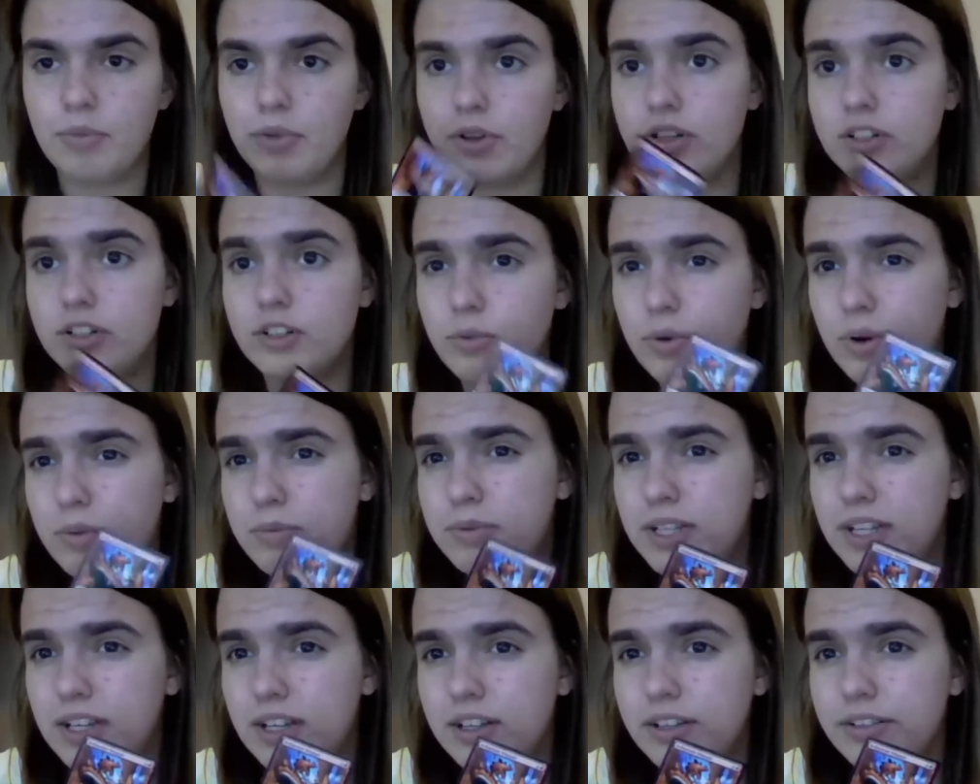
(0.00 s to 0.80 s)
Belligerent
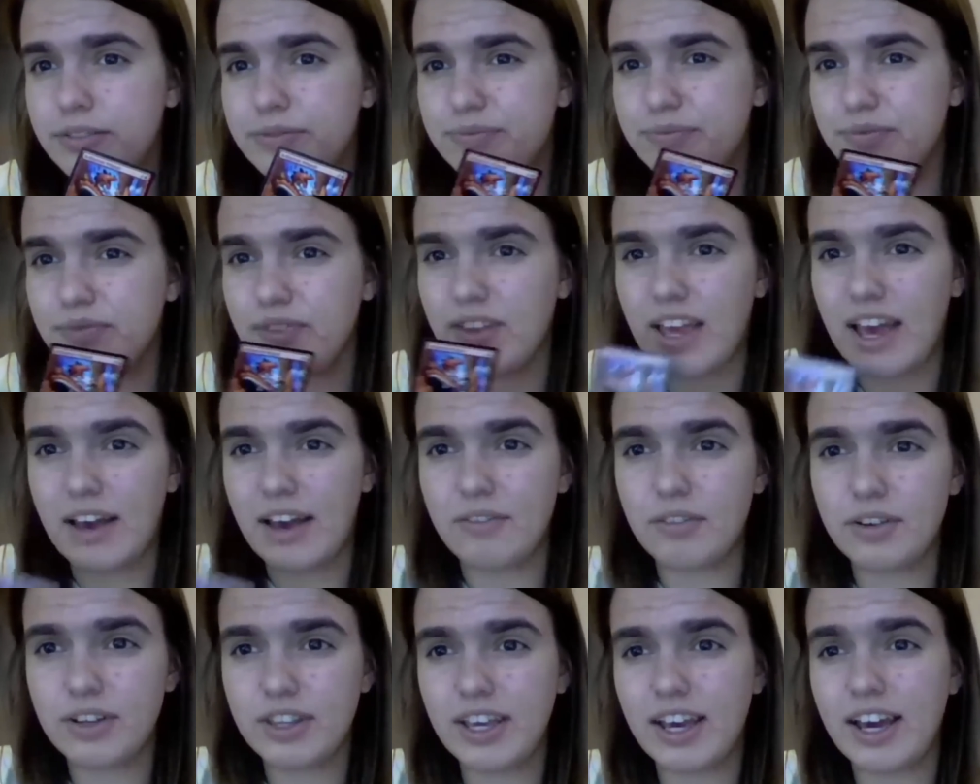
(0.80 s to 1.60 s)
Whiptail,
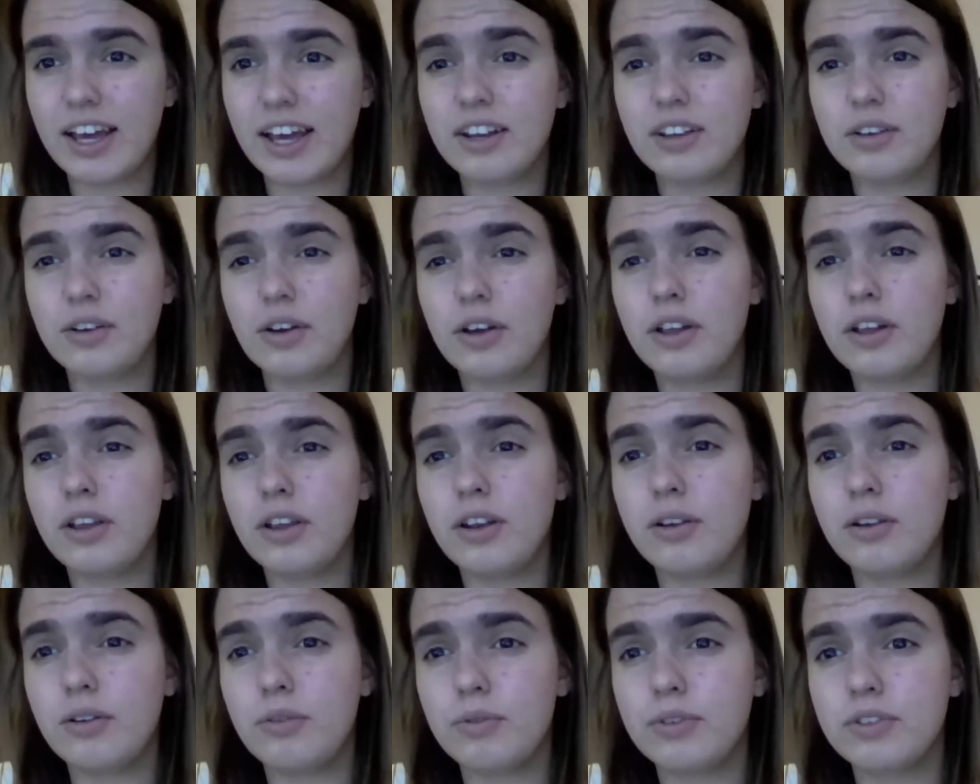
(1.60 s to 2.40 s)
haven't really had
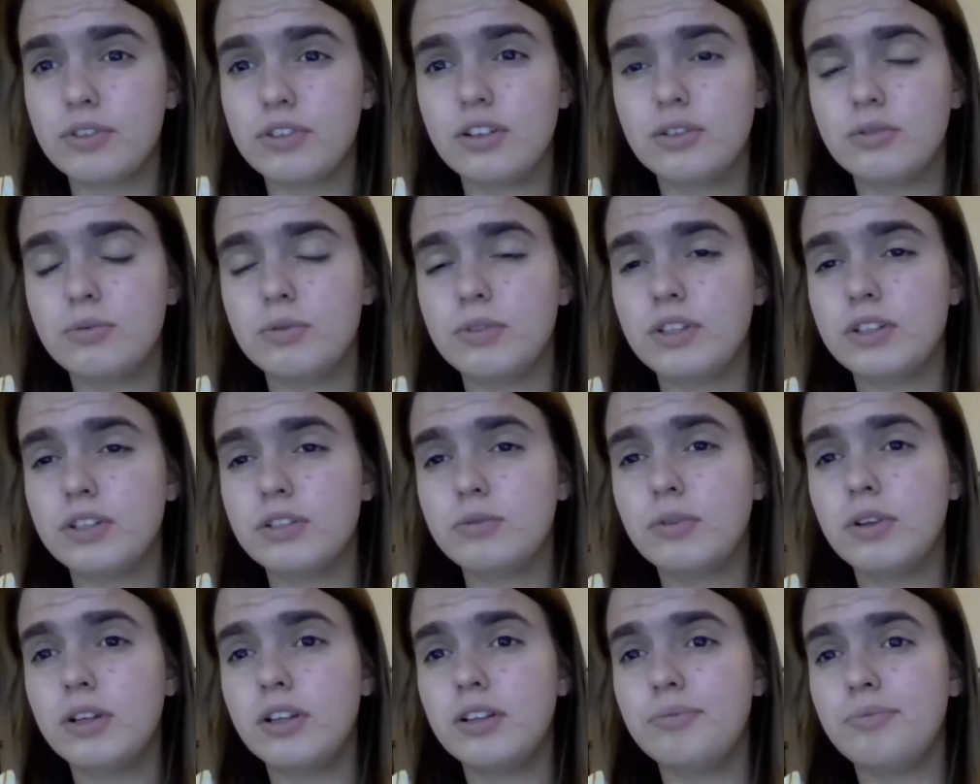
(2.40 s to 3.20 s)
good results with
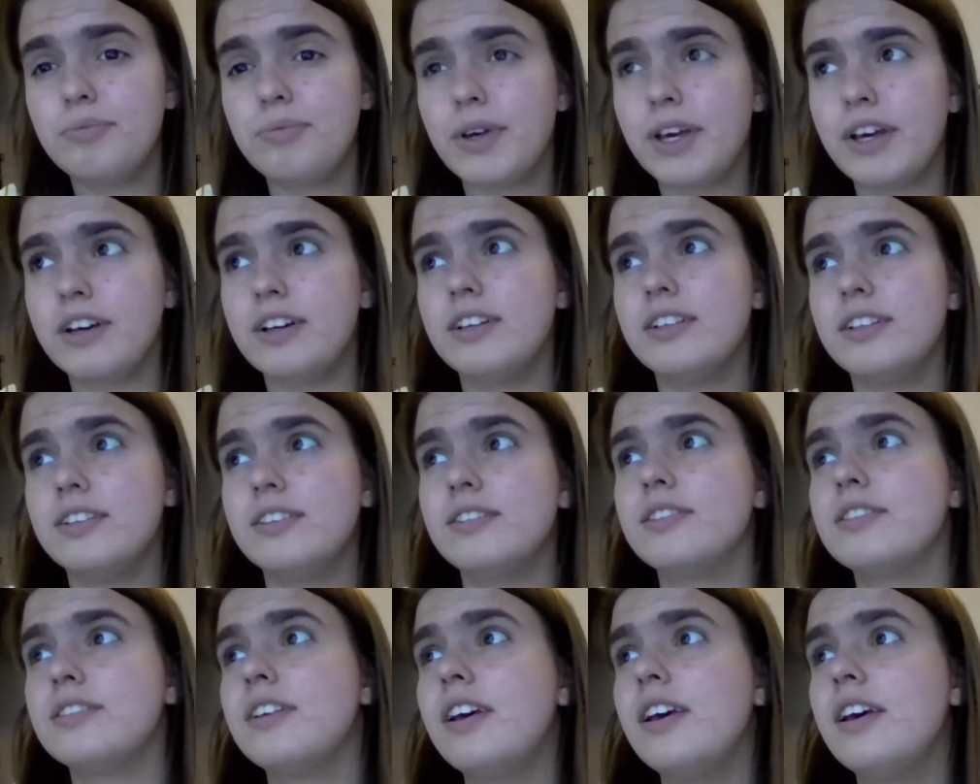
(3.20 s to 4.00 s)
this one
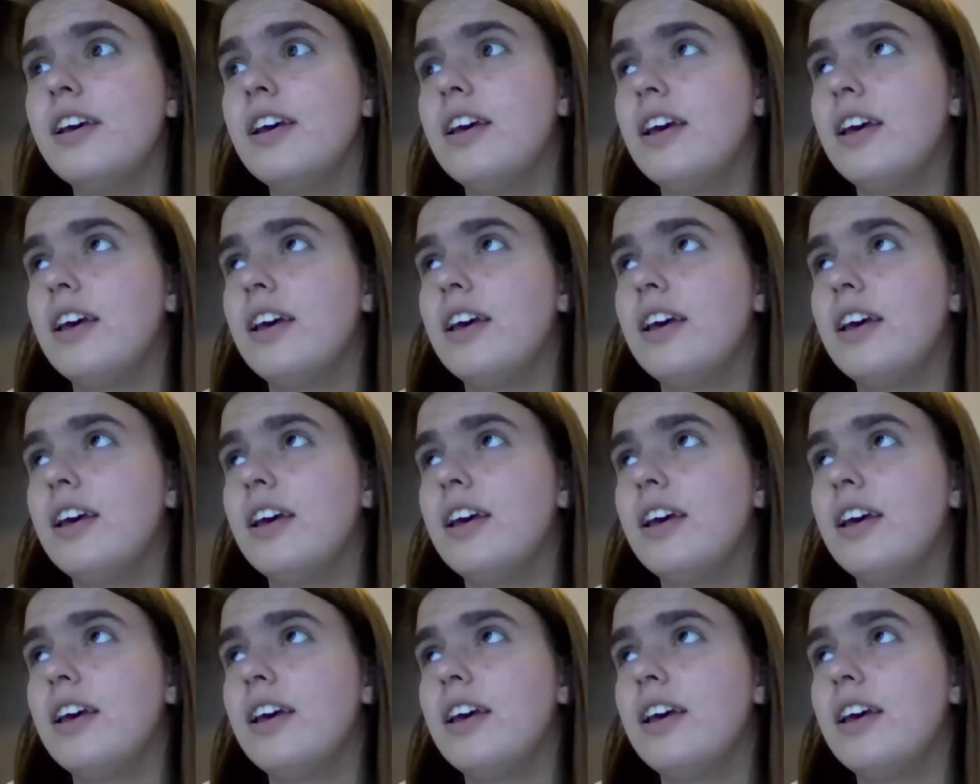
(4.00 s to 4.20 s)
because,